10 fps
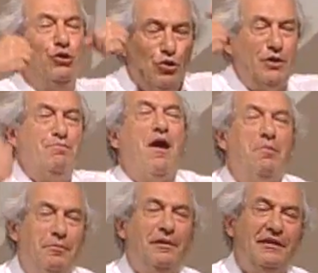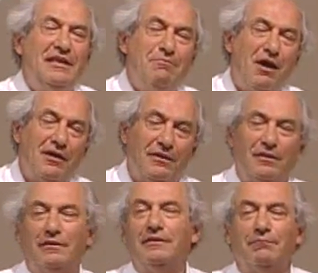good probability
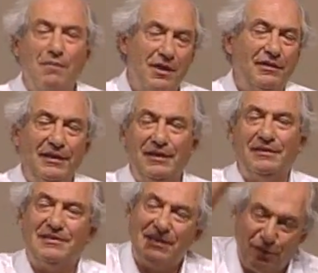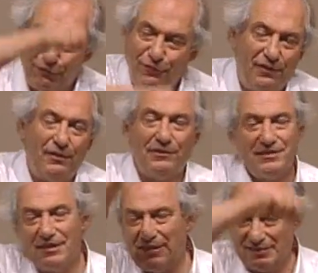model, modeling, skillful
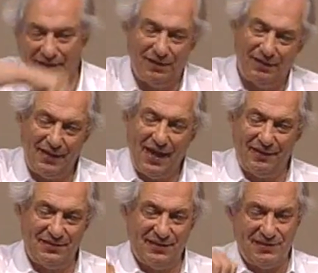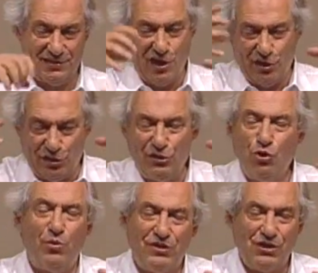statistical analysis to
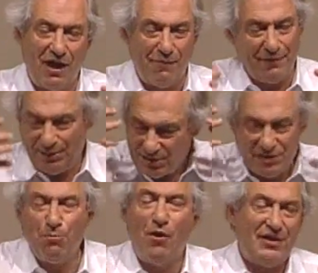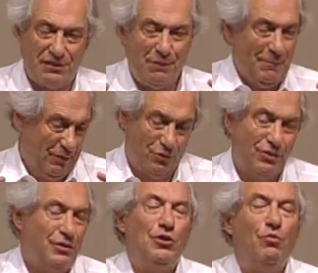do a job that the smartest people
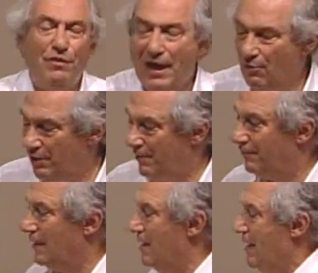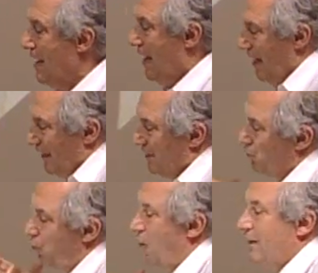couldn't do without it. It's
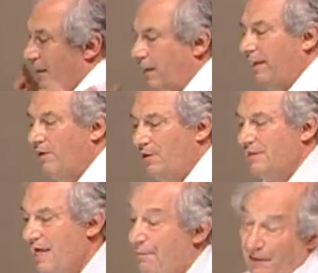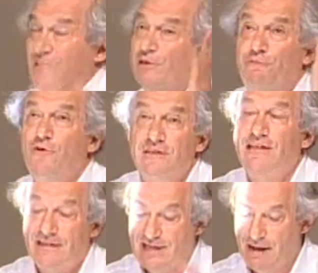one clear example. It's the first
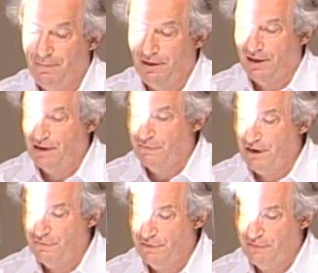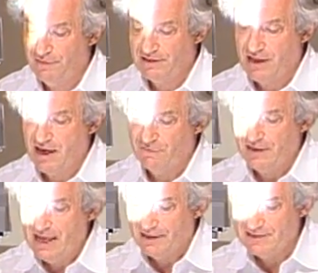example of, of, of this kind of
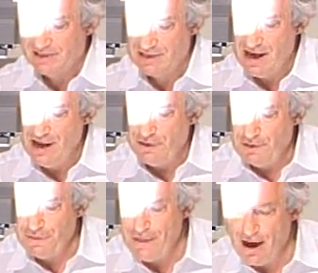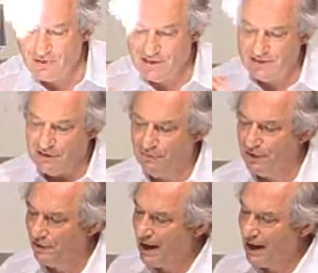analysis. There are thousands of other